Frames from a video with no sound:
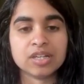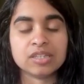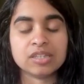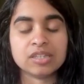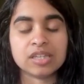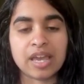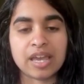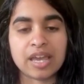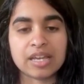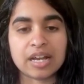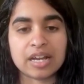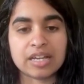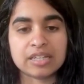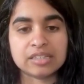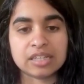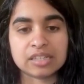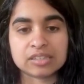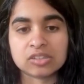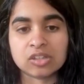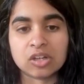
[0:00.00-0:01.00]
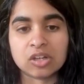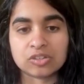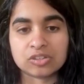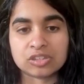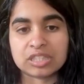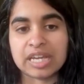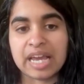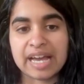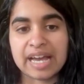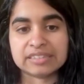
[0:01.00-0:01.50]
the AI
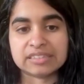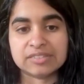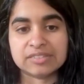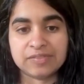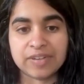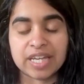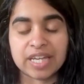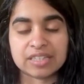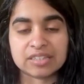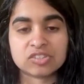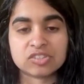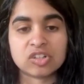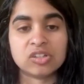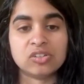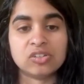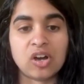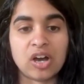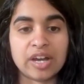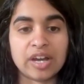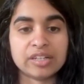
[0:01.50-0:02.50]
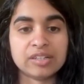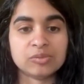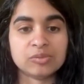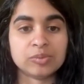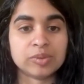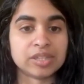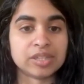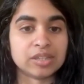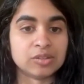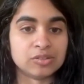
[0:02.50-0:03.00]
technology has advanced a lot
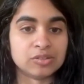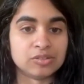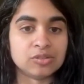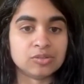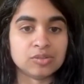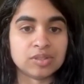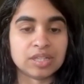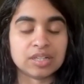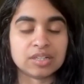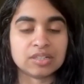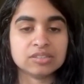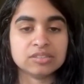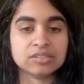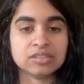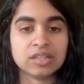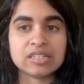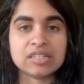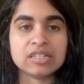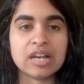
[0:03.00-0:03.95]
within the 2 years.